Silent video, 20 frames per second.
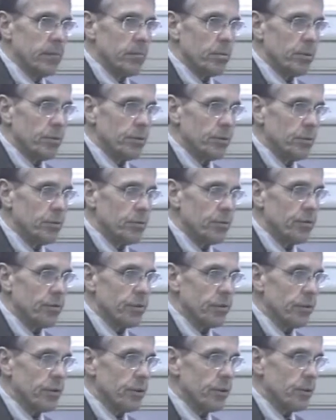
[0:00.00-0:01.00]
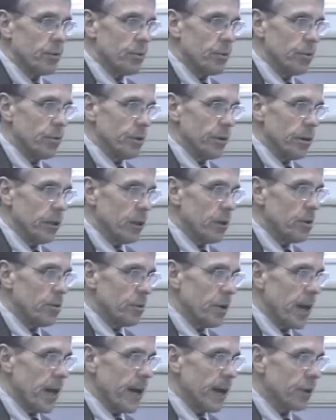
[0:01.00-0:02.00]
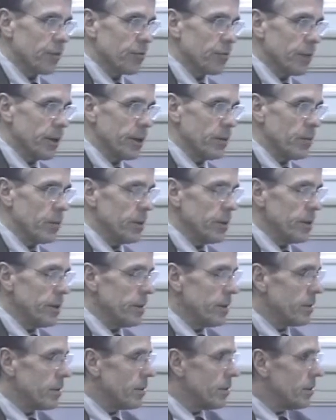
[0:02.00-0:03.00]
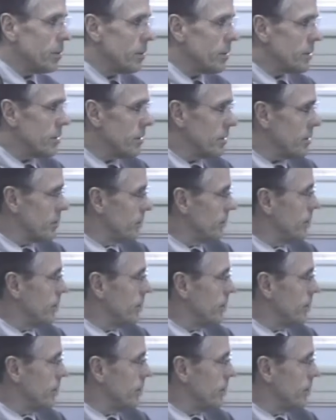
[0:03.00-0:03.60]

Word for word: produce, you know, a really low tax rate one year only to,